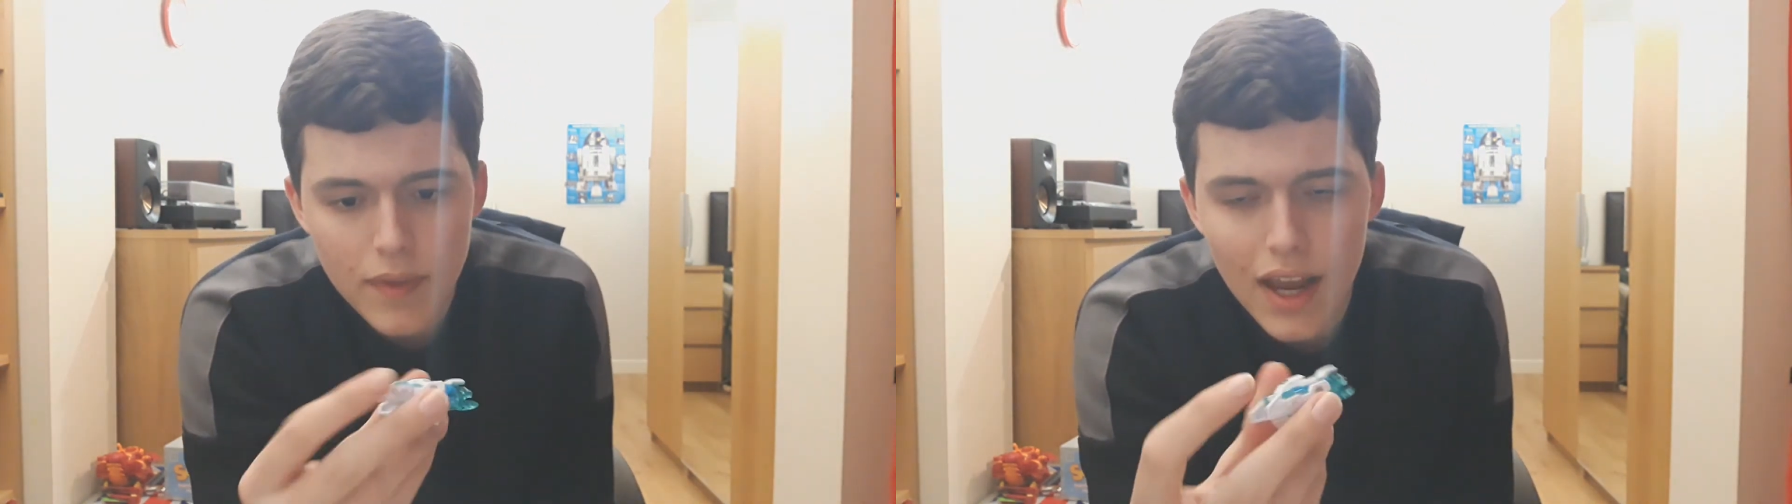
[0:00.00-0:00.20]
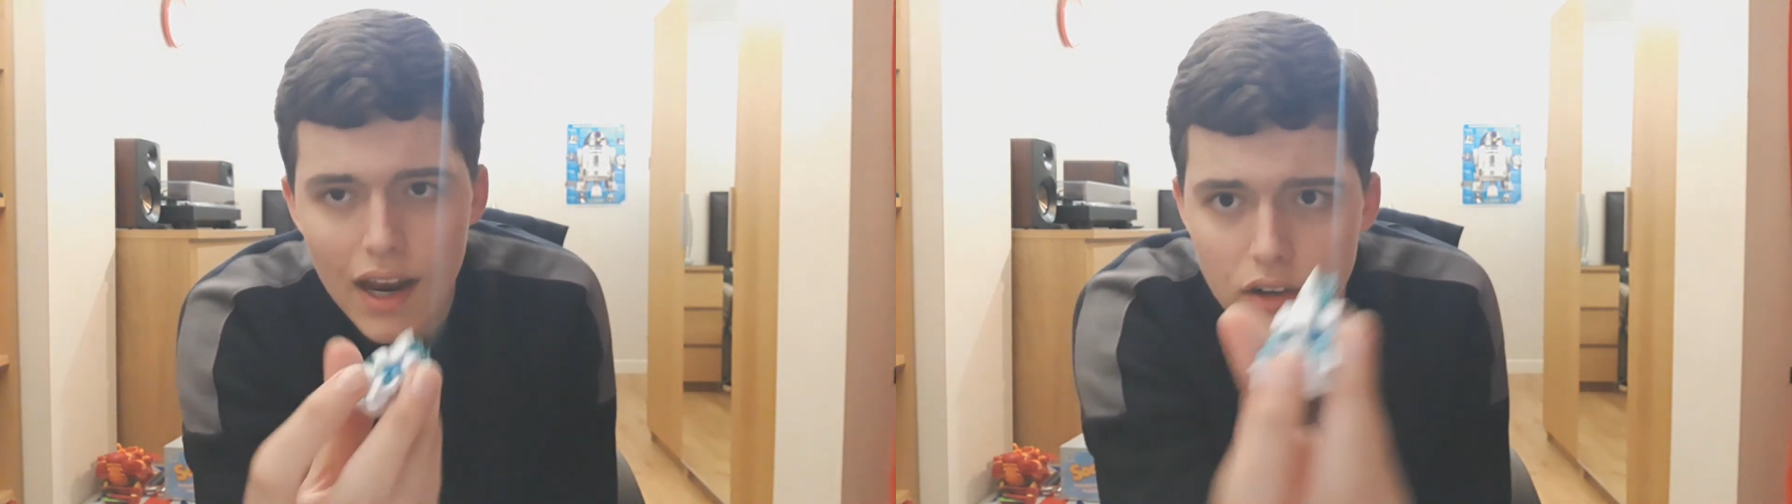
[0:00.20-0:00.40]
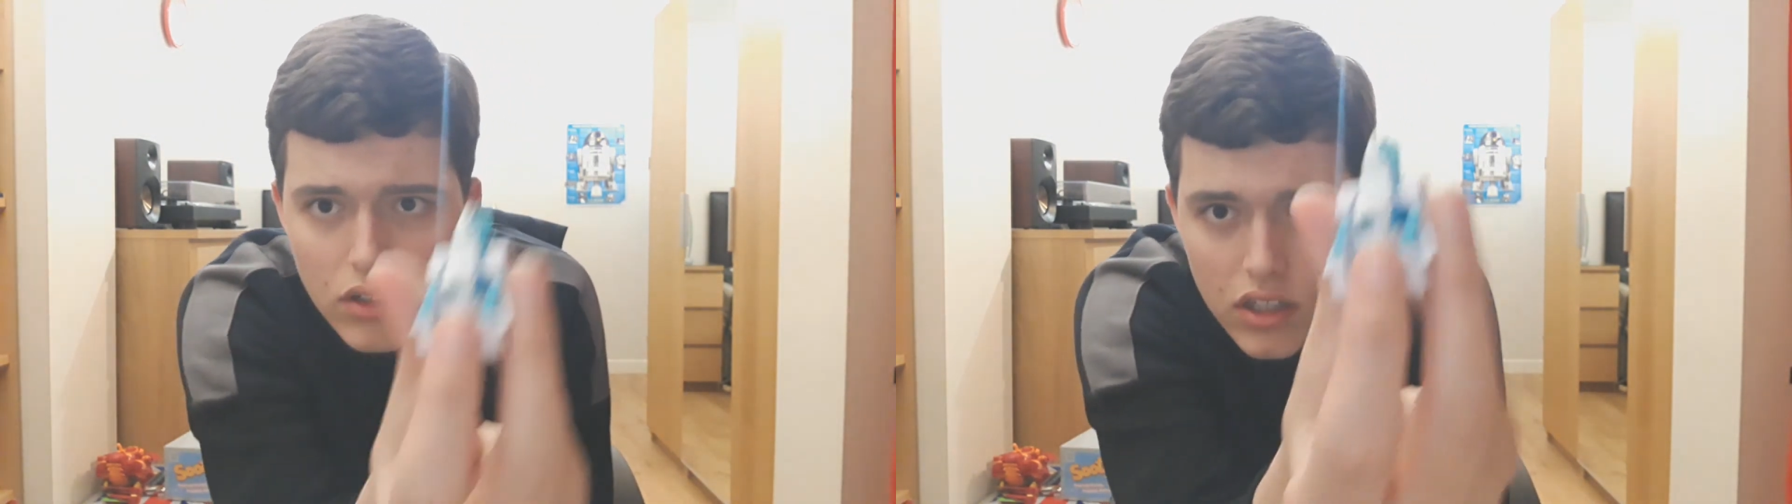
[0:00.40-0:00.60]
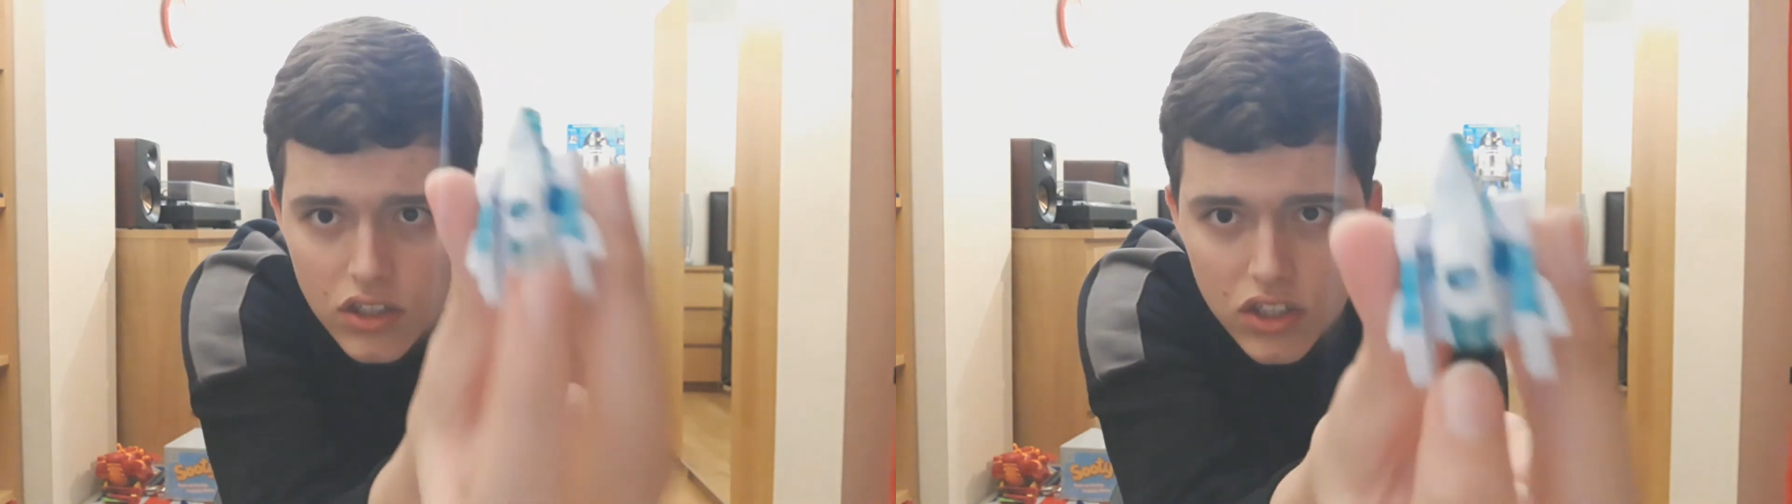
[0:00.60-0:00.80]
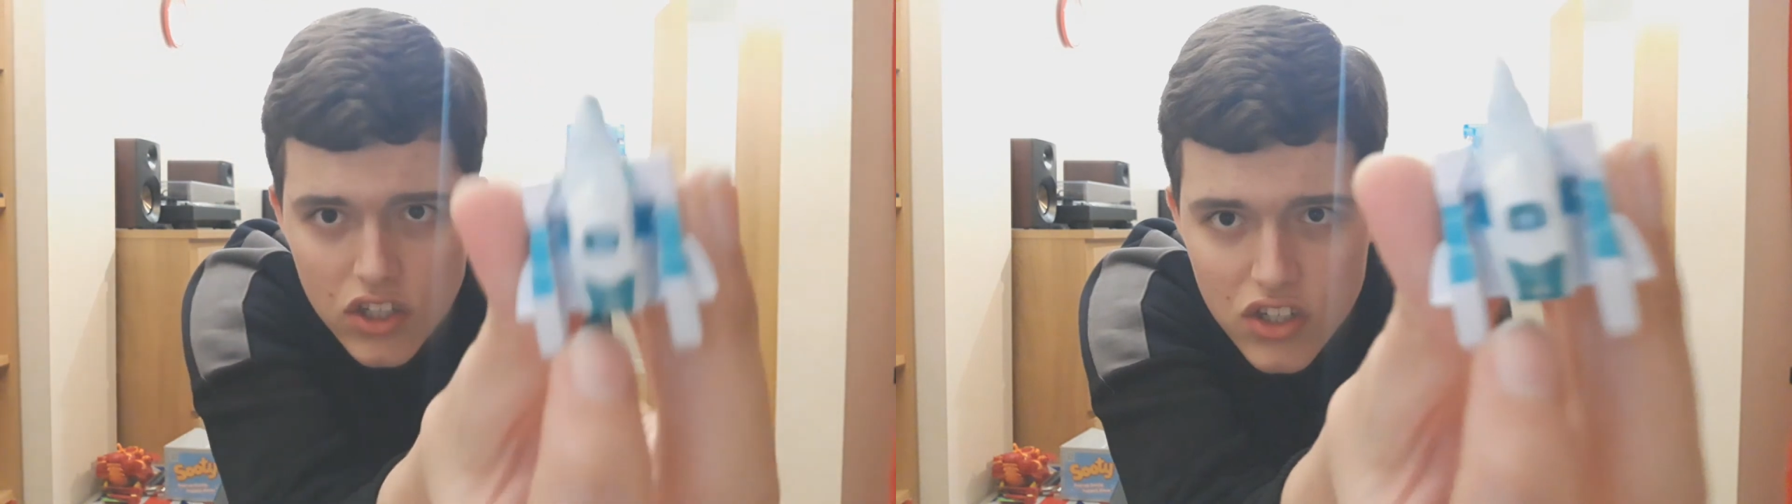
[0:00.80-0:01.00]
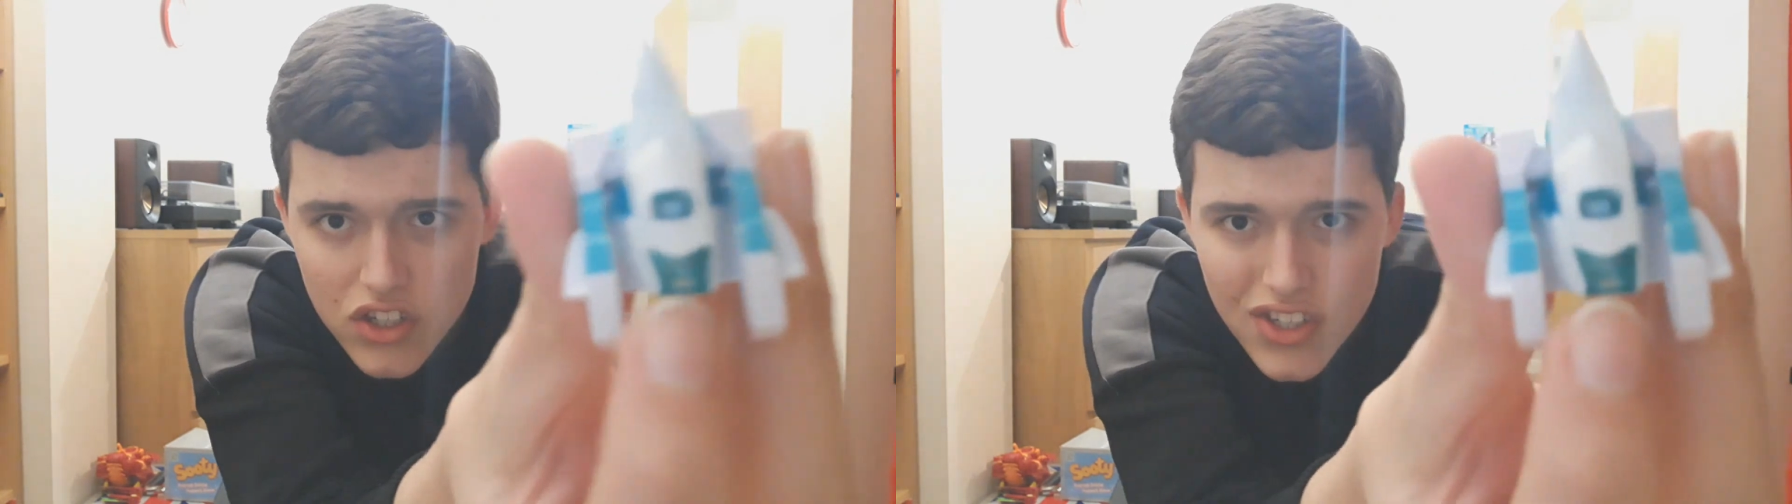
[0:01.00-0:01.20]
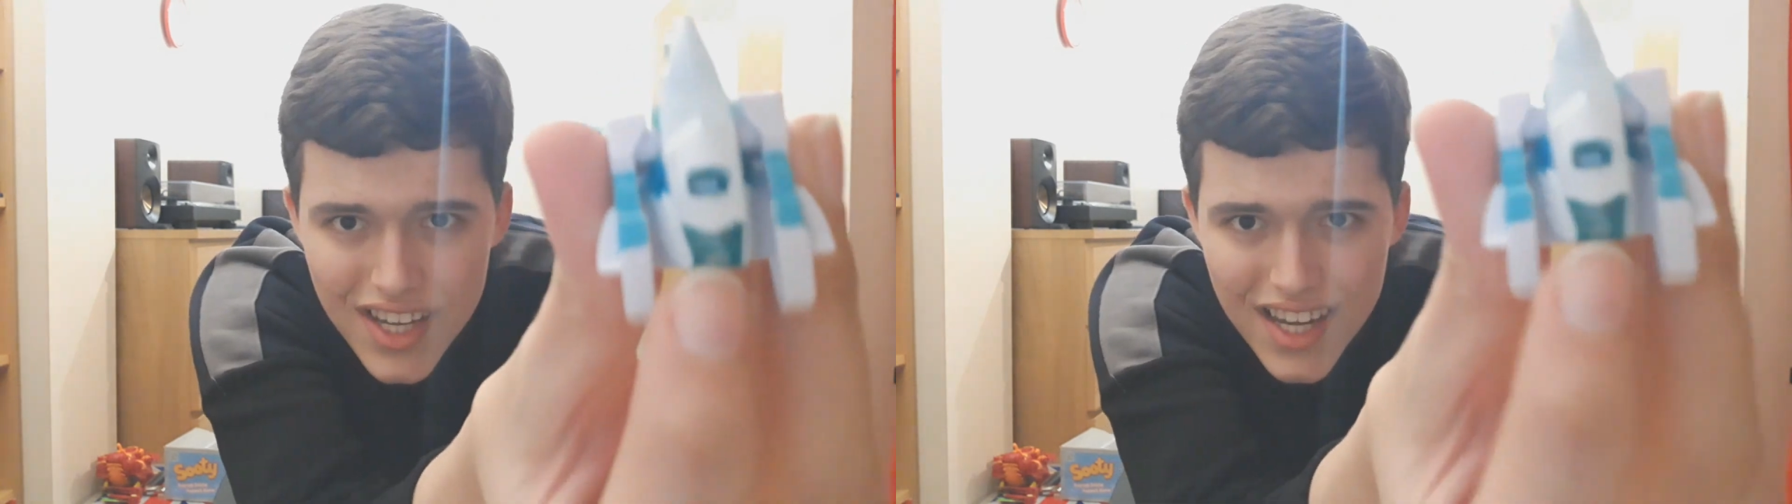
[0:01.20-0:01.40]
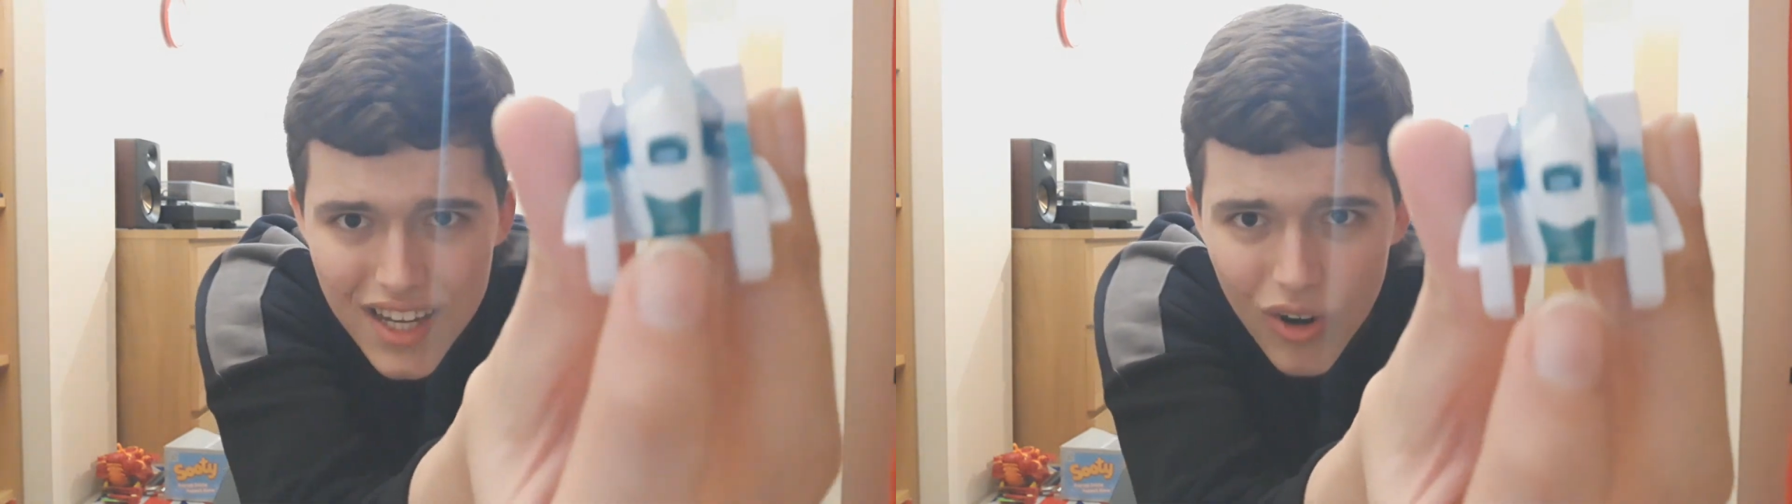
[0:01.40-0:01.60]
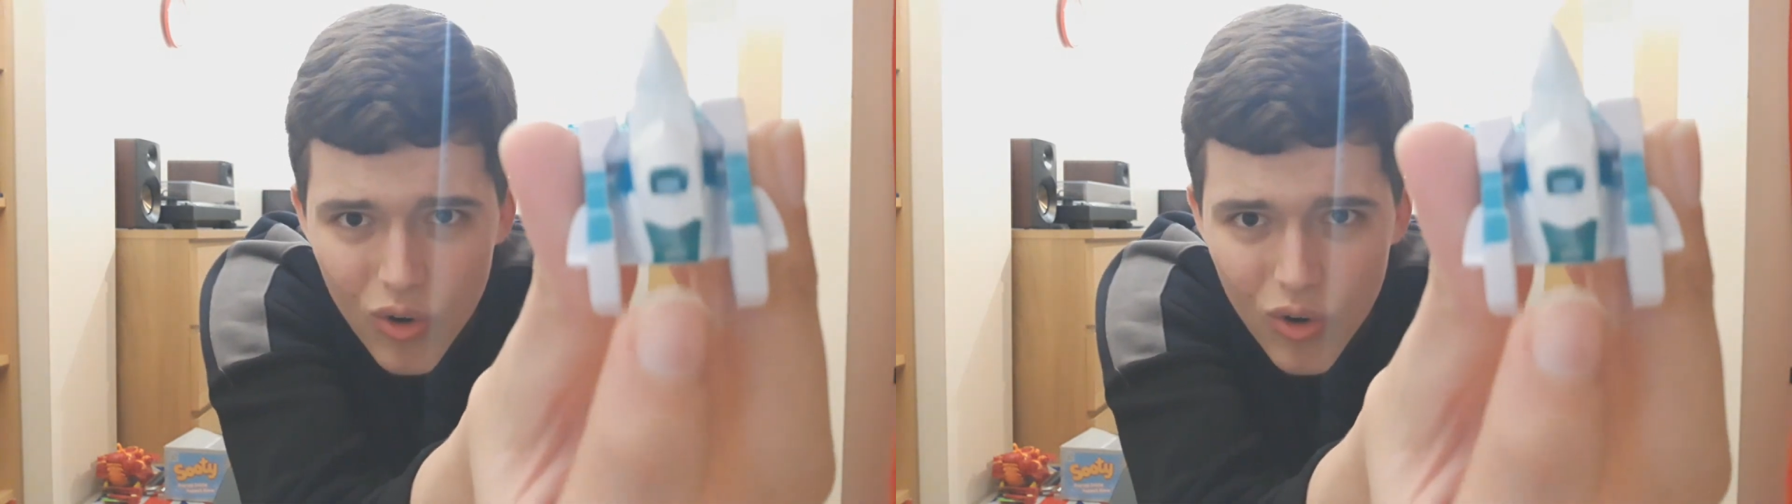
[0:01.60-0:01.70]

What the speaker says: Arrow you could just see